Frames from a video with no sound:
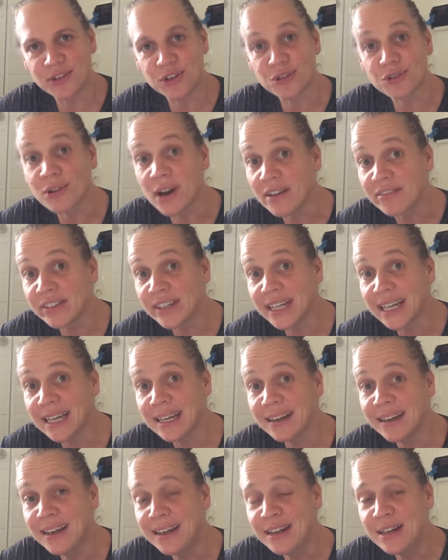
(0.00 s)
for
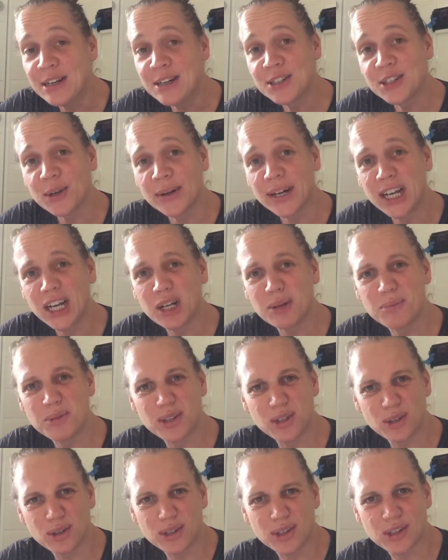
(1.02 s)
traveling, so it helps
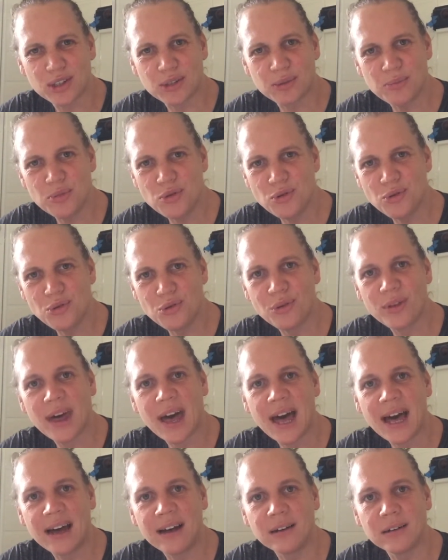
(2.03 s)
sort of smooth
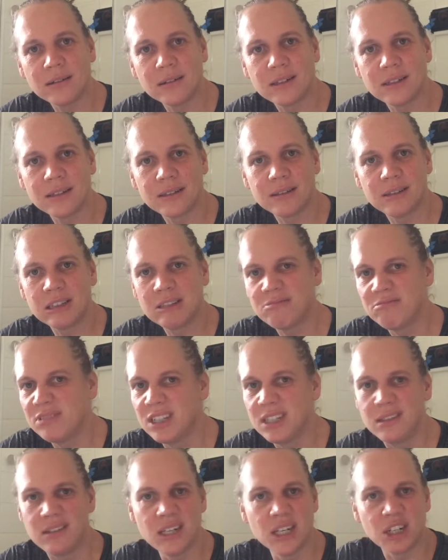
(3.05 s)
out
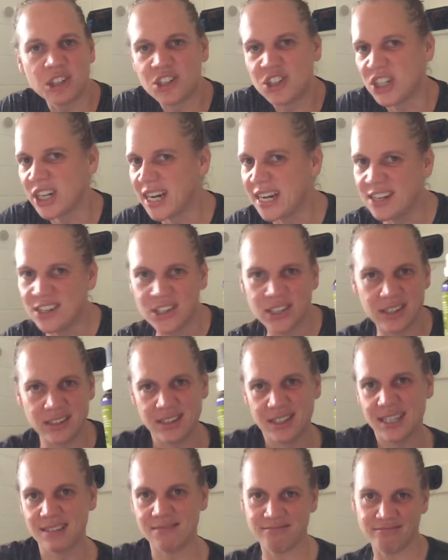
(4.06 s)

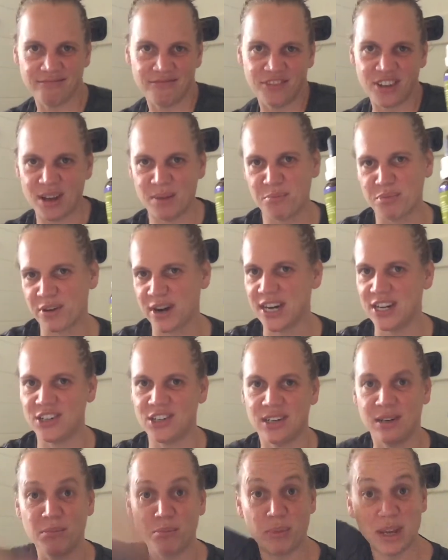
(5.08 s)
changes in
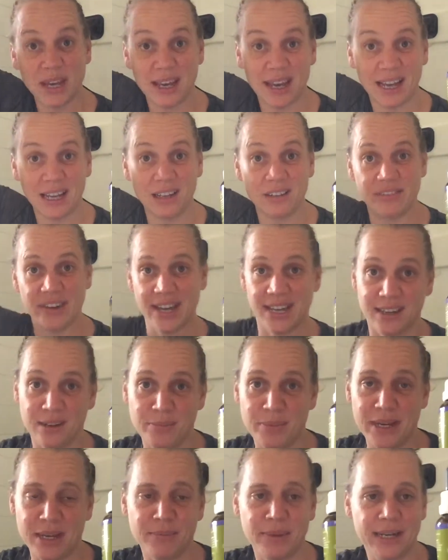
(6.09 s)
vibration, being
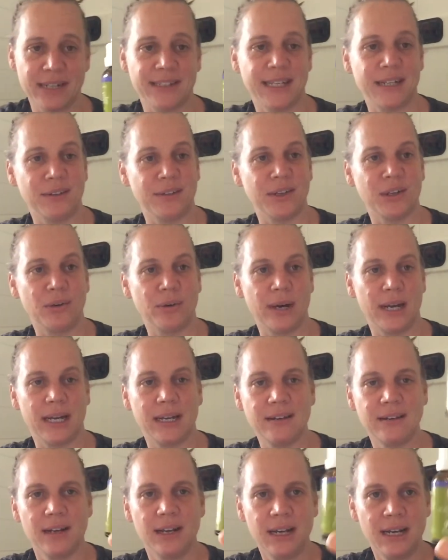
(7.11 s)
elevated, being back down on the
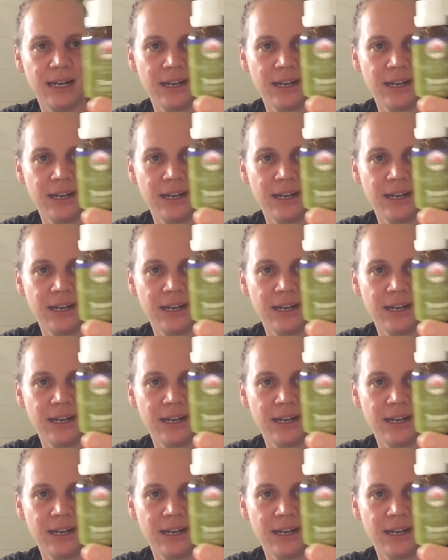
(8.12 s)
ground.